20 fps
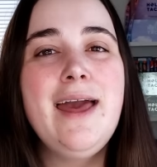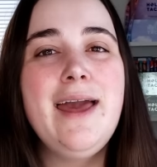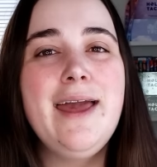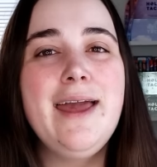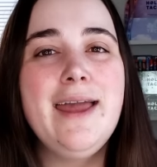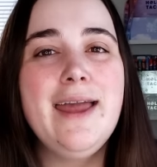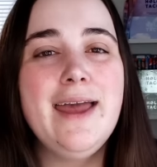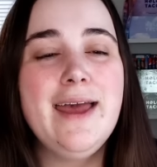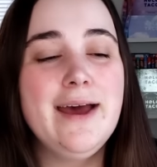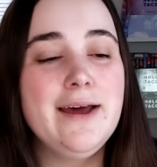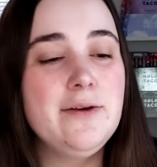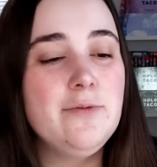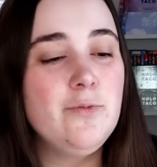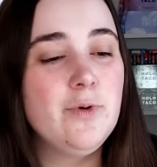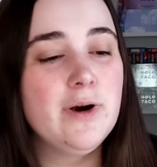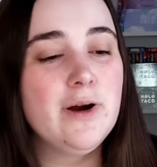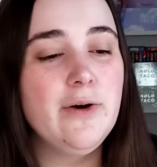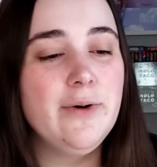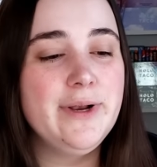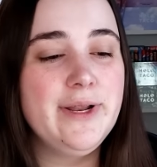and
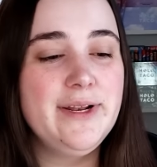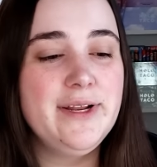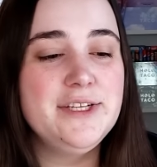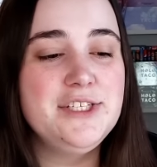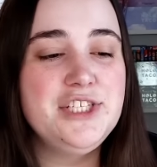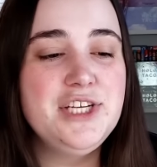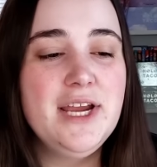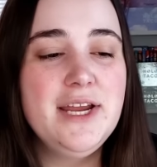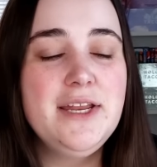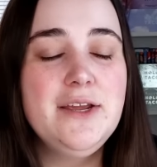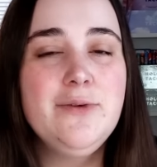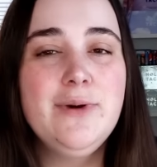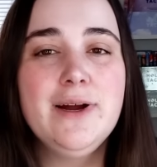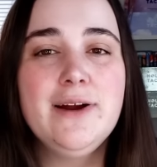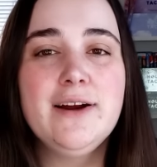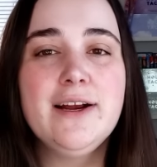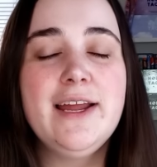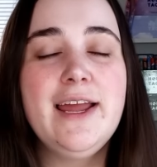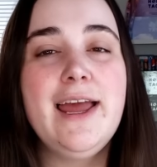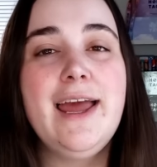we're going into
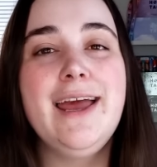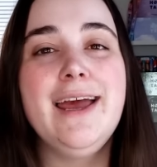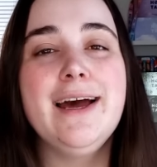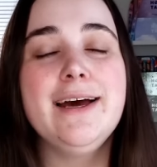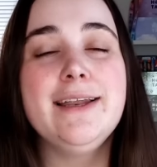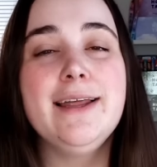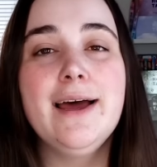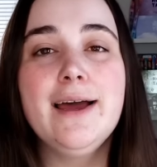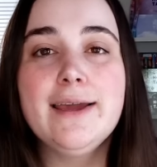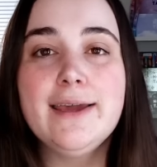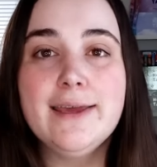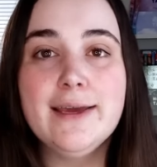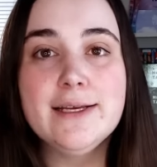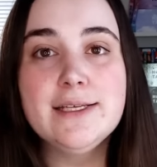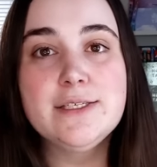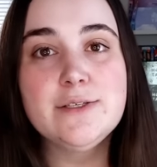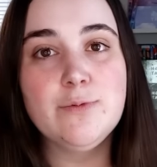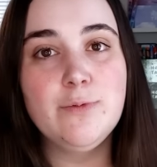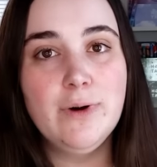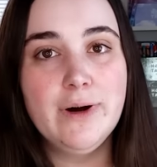January, and
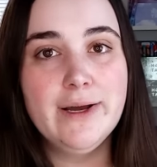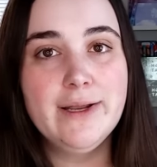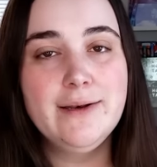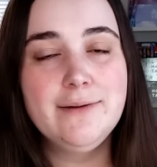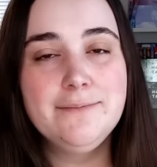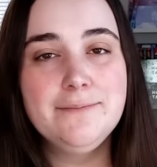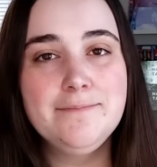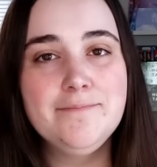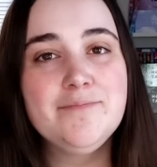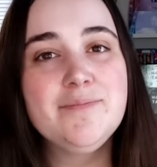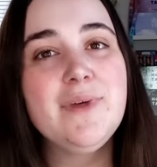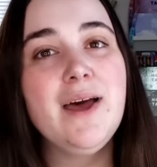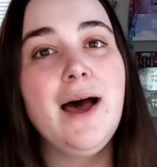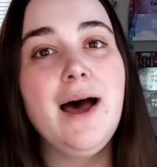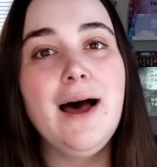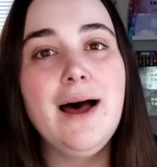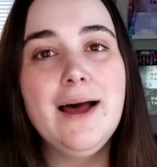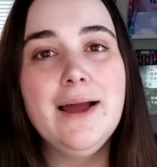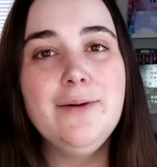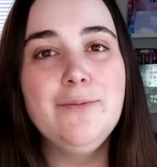guess what?
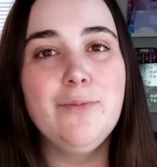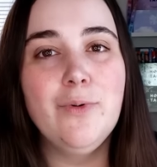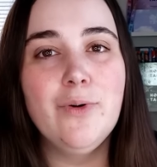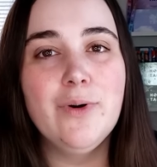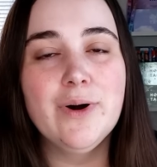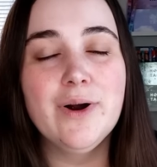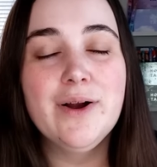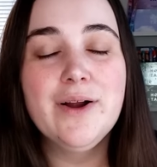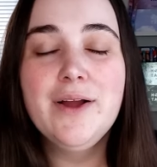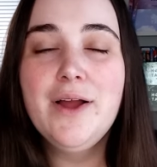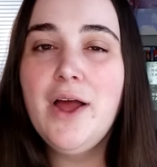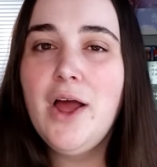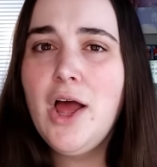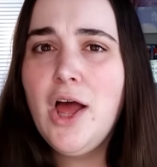I wore